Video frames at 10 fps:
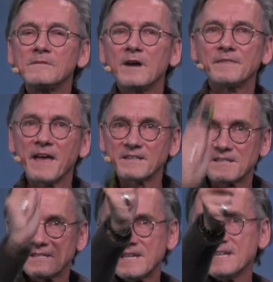at that
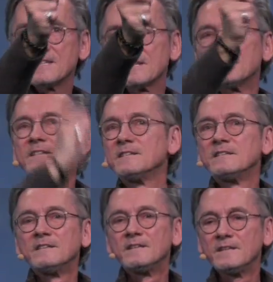seat
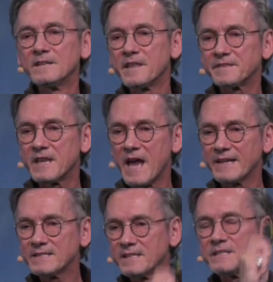that the
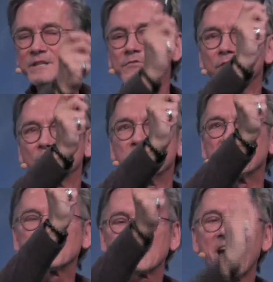19-year-old me
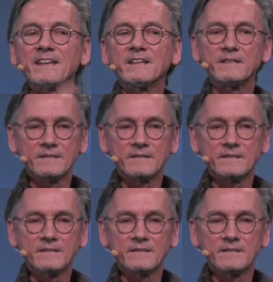sat in.